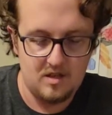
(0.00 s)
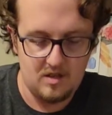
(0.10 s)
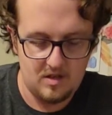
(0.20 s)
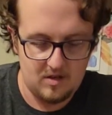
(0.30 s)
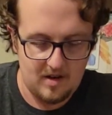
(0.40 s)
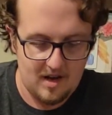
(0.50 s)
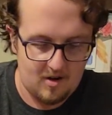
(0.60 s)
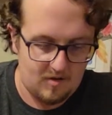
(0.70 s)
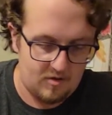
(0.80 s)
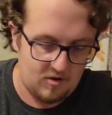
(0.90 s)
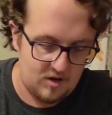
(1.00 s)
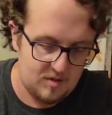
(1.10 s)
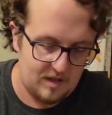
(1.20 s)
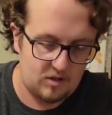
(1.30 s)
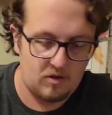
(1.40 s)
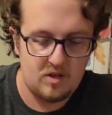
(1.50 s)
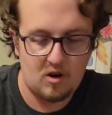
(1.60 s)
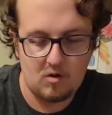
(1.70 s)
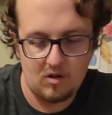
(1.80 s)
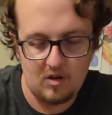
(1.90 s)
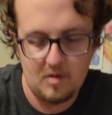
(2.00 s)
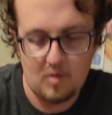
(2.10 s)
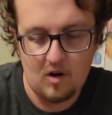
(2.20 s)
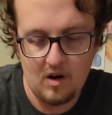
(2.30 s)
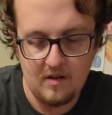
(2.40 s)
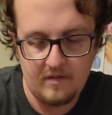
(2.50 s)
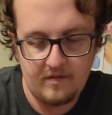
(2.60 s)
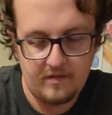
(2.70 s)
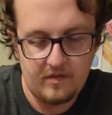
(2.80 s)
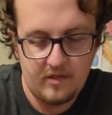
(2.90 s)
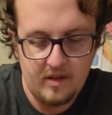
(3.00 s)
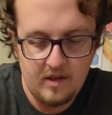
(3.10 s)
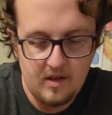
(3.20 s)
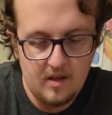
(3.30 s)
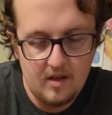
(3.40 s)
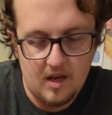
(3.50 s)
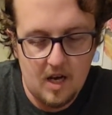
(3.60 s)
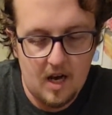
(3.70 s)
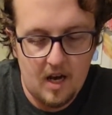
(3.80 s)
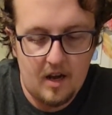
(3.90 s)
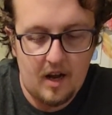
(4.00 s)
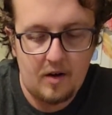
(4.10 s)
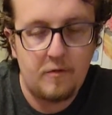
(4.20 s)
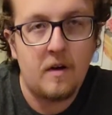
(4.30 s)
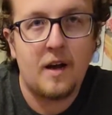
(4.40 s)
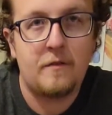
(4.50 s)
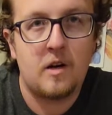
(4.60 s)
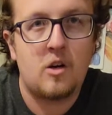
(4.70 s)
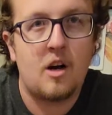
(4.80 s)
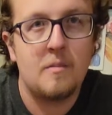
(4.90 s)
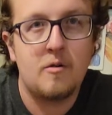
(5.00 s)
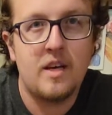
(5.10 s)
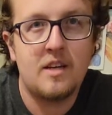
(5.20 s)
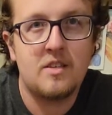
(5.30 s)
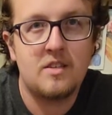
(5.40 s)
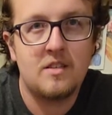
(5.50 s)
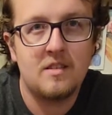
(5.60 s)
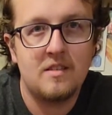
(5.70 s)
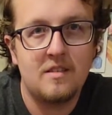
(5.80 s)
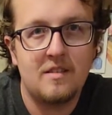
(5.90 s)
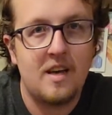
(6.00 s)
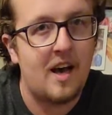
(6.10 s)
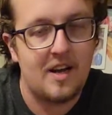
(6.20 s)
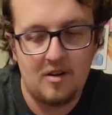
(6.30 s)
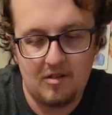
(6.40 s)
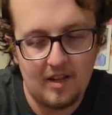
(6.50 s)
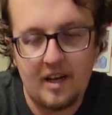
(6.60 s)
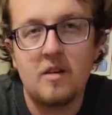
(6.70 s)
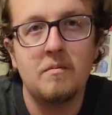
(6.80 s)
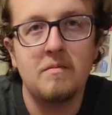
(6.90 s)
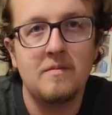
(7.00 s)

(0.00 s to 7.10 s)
So now, of course, we got 3 Dark Ruler no more. I fear combo decks. I don't like them.